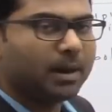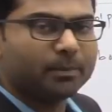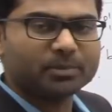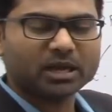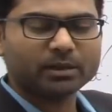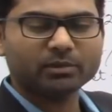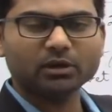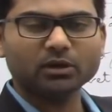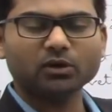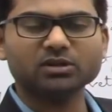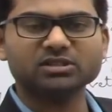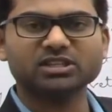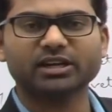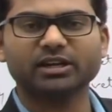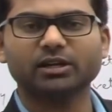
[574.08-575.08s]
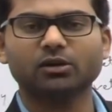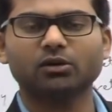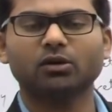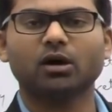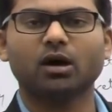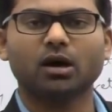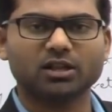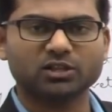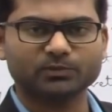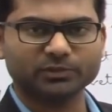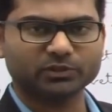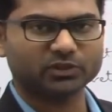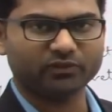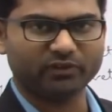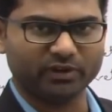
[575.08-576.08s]
primary load, secondary load on respect
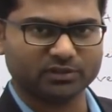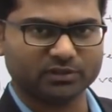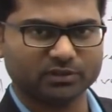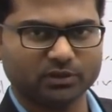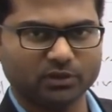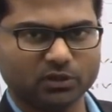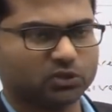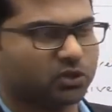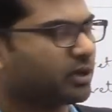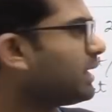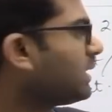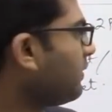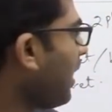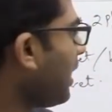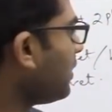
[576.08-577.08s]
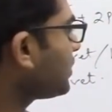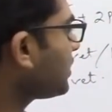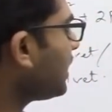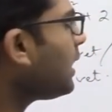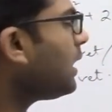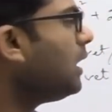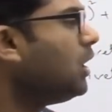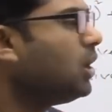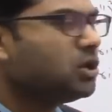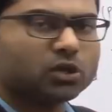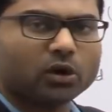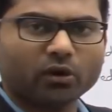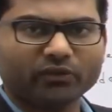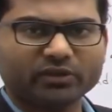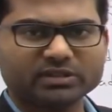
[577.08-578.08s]
to rivets. So get the values here.
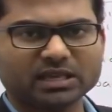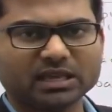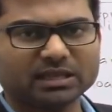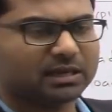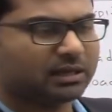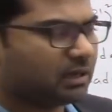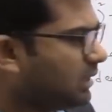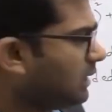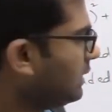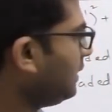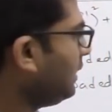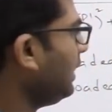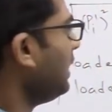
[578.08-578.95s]
So we see that here